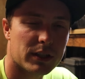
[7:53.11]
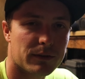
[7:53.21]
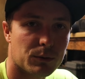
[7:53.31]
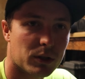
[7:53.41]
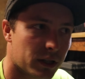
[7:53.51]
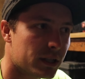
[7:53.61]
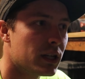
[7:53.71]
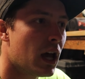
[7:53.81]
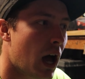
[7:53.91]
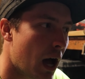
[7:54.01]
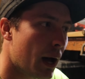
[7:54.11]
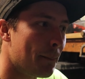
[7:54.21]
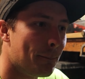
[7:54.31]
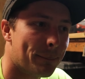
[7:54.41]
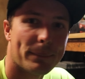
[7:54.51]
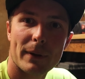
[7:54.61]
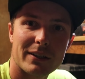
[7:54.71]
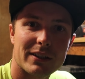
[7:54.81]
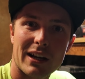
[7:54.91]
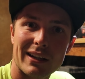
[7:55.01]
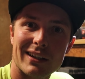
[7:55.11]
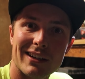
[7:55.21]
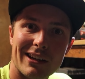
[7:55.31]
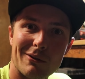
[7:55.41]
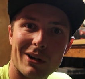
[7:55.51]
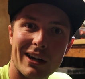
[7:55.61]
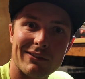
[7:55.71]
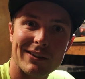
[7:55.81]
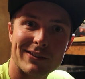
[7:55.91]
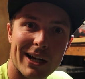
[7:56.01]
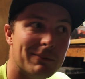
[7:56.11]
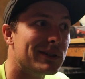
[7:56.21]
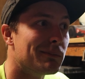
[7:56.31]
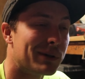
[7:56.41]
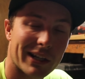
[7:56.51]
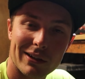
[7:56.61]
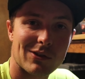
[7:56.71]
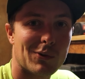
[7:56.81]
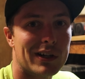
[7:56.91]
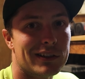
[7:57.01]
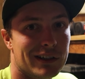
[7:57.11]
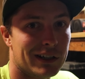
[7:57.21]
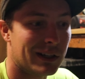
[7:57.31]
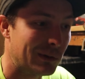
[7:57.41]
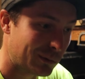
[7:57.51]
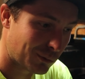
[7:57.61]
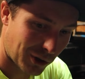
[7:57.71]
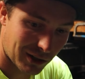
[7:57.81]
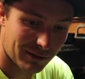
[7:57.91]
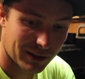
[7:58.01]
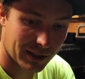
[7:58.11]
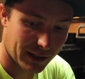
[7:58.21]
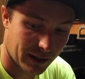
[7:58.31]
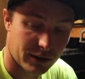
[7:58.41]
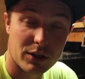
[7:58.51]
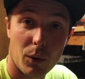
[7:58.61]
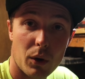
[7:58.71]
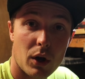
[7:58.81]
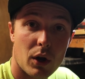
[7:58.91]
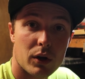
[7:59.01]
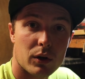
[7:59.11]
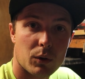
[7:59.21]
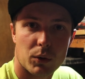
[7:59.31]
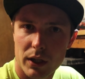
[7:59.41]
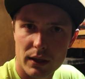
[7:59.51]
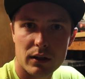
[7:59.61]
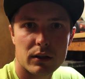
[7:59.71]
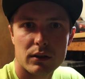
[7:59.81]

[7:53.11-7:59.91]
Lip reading: see if it works. I just gotta get a day where I have enough time to break out the welder and weld everything together. So we're getting there,